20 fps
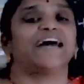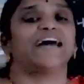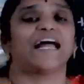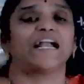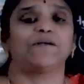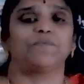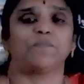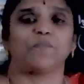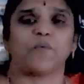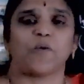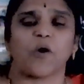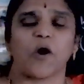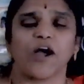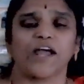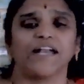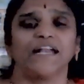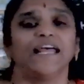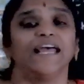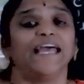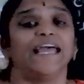that
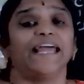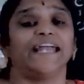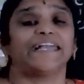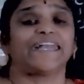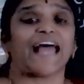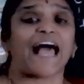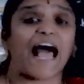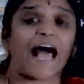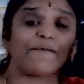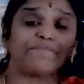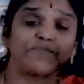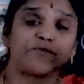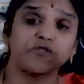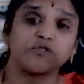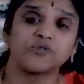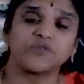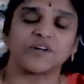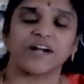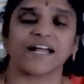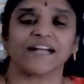point it
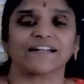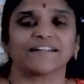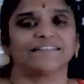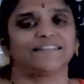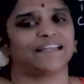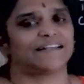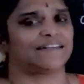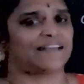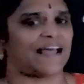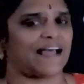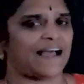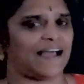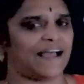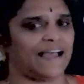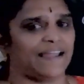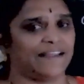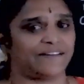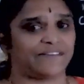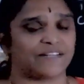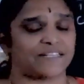abstract that
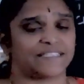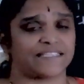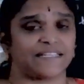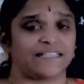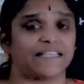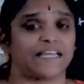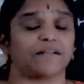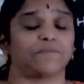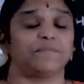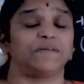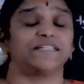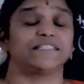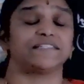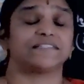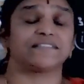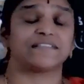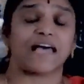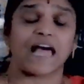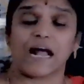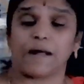hydrogen, that means
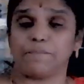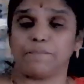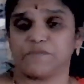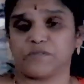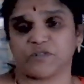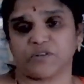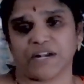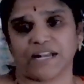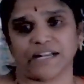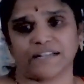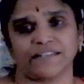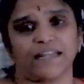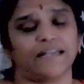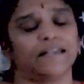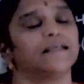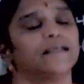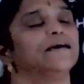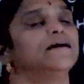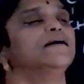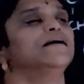it abstract that
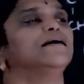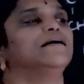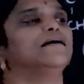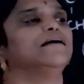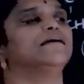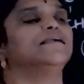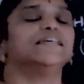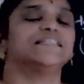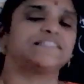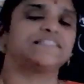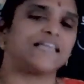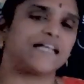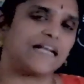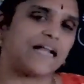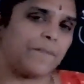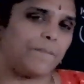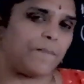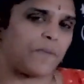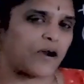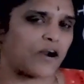lesser
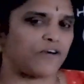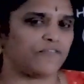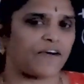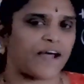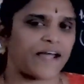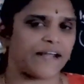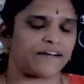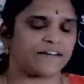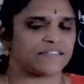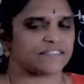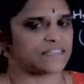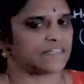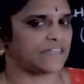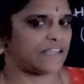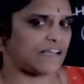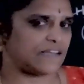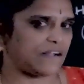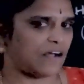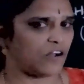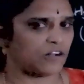number of hydrogen.
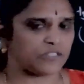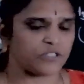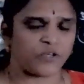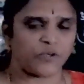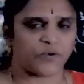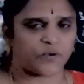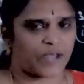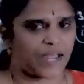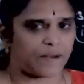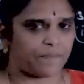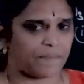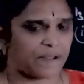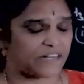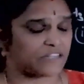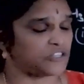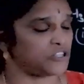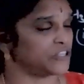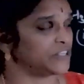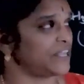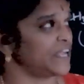Yeah, also you can
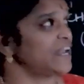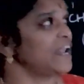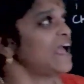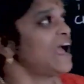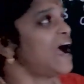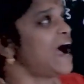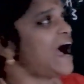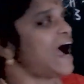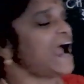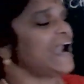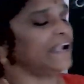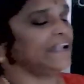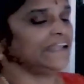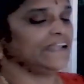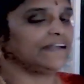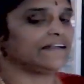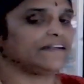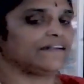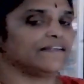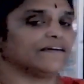mention that, and
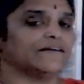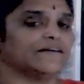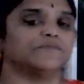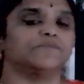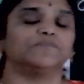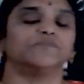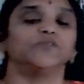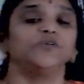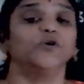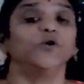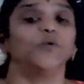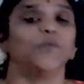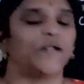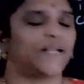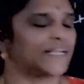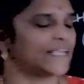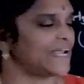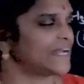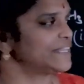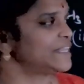it you
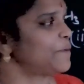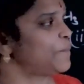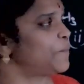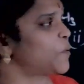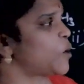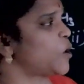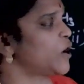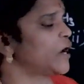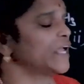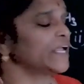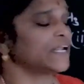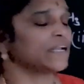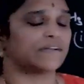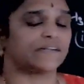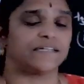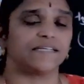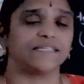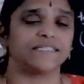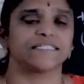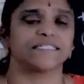will get the product,
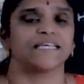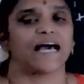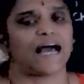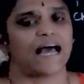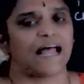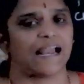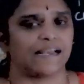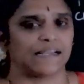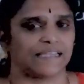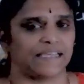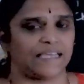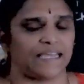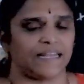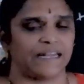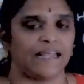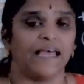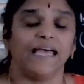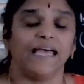it is alkene.